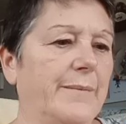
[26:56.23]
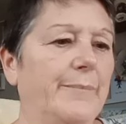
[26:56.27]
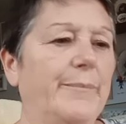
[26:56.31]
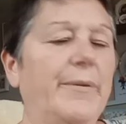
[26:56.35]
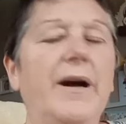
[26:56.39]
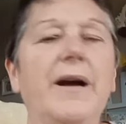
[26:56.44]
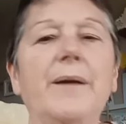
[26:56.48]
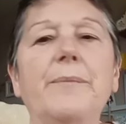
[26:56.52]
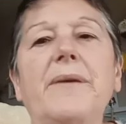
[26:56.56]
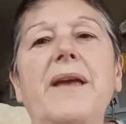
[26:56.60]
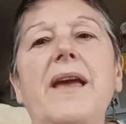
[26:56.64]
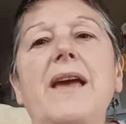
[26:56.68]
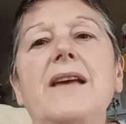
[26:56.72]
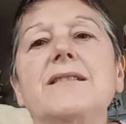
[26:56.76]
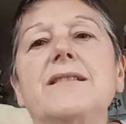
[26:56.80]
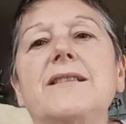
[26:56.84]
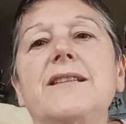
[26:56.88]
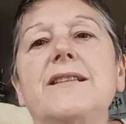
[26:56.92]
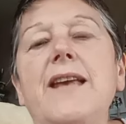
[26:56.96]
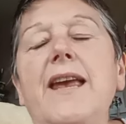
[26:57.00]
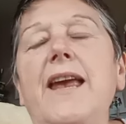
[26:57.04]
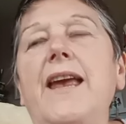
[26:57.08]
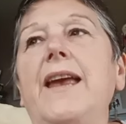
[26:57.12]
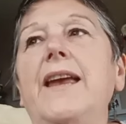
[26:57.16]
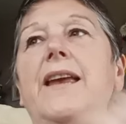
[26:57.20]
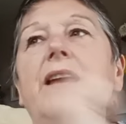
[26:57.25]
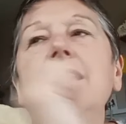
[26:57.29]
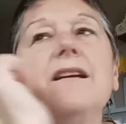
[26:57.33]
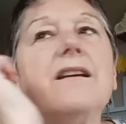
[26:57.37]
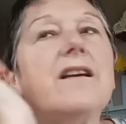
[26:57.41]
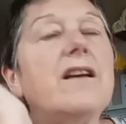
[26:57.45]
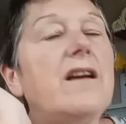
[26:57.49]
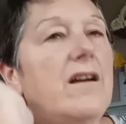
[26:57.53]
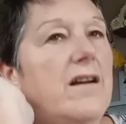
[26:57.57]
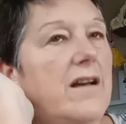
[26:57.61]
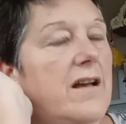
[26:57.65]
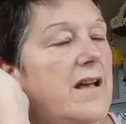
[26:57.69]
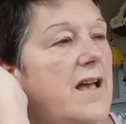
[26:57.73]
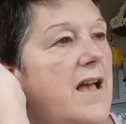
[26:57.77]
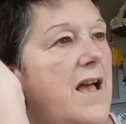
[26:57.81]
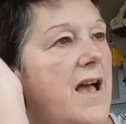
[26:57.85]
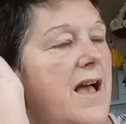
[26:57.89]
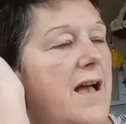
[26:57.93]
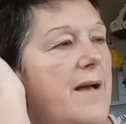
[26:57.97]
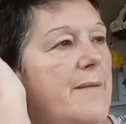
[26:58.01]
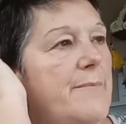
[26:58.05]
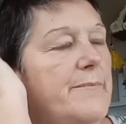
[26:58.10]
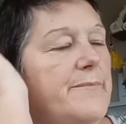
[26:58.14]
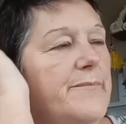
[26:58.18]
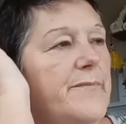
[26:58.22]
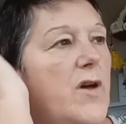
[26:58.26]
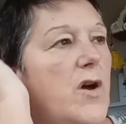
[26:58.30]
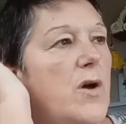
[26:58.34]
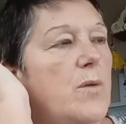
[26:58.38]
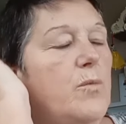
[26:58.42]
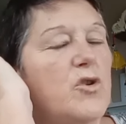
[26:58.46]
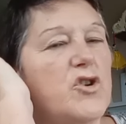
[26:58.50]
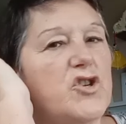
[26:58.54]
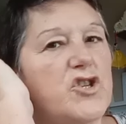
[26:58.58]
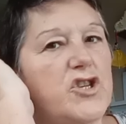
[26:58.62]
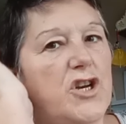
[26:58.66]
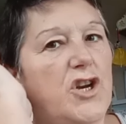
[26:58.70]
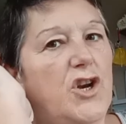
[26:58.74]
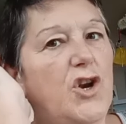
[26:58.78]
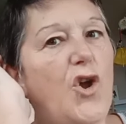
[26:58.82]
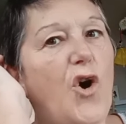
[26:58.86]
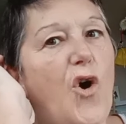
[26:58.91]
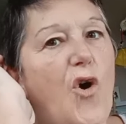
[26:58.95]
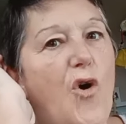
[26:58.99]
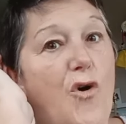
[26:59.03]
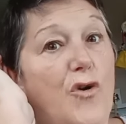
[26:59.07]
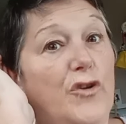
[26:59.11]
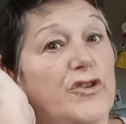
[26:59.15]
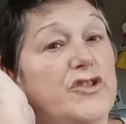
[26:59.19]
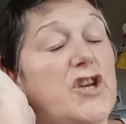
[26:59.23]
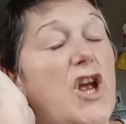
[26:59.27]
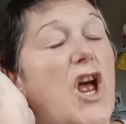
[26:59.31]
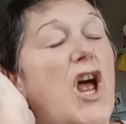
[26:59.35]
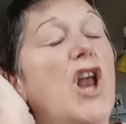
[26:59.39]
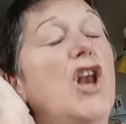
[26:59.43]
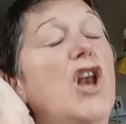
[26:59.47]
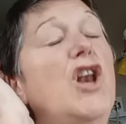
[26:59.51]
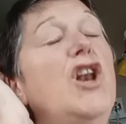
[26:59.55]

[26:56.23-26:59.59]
But I'm guessing um, I watch a lot, a